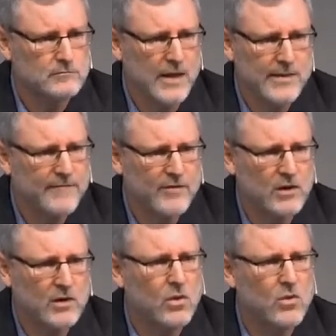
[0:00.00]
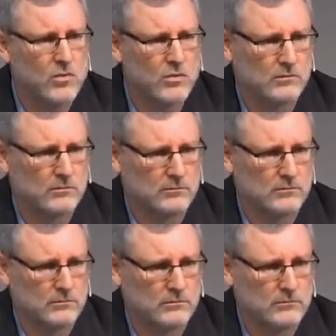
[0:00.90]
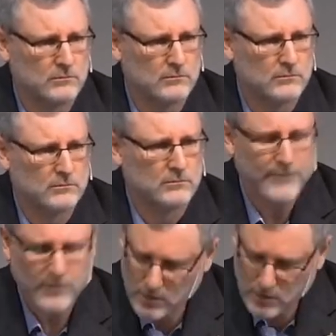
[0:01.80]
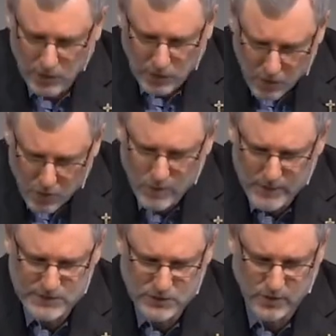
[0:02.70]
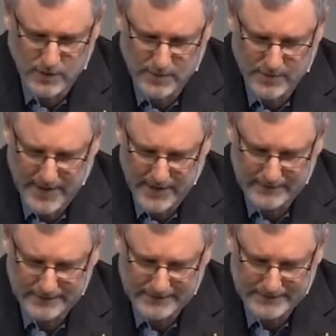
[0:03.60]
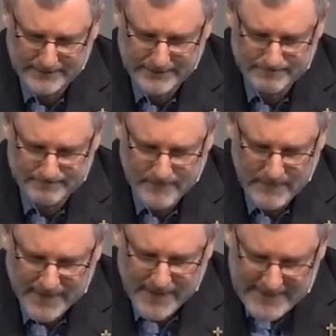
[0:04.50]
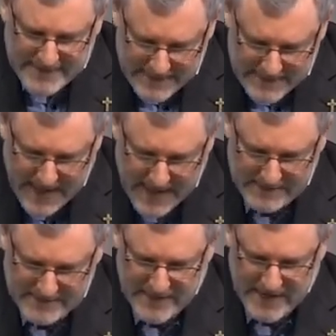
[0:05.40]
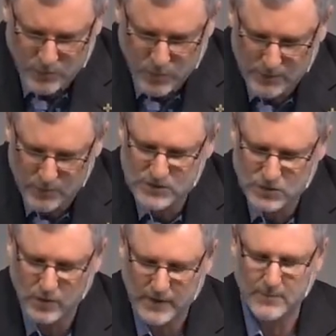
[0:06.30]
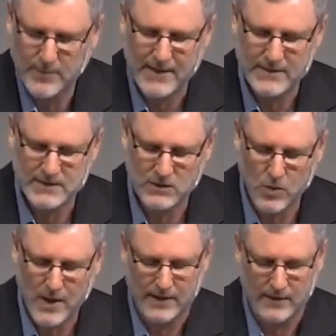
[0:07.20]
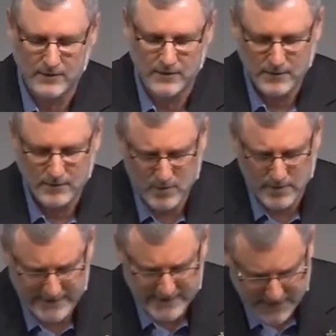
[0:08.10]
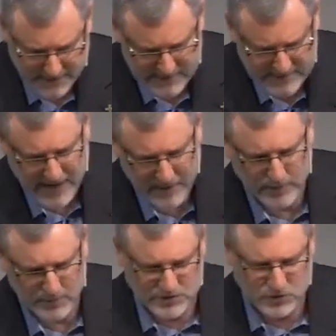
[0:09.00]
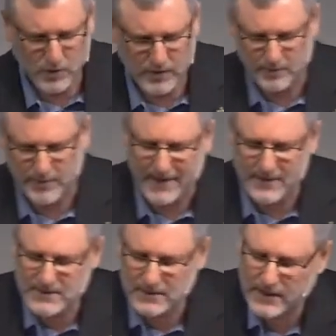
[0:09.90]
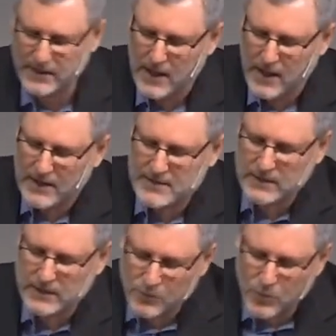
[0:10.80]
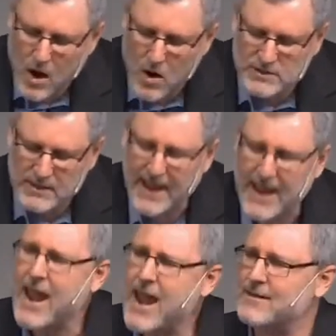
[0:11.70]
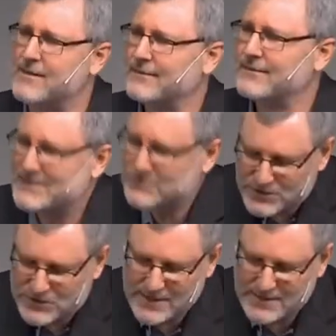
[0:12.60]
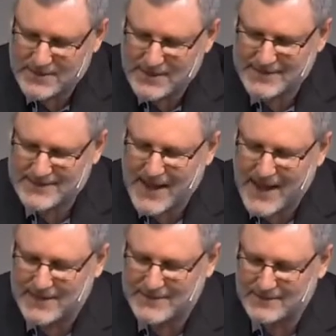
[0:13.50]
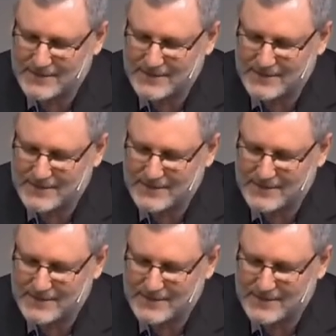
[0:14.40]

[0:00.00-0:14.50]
And they haven't got a clue. They haven't got a clue what he's talking about. And they didn't understand what he was talking about until when? Well, they didn't understand what he was talking about until he rose again. That's what Jesus here says.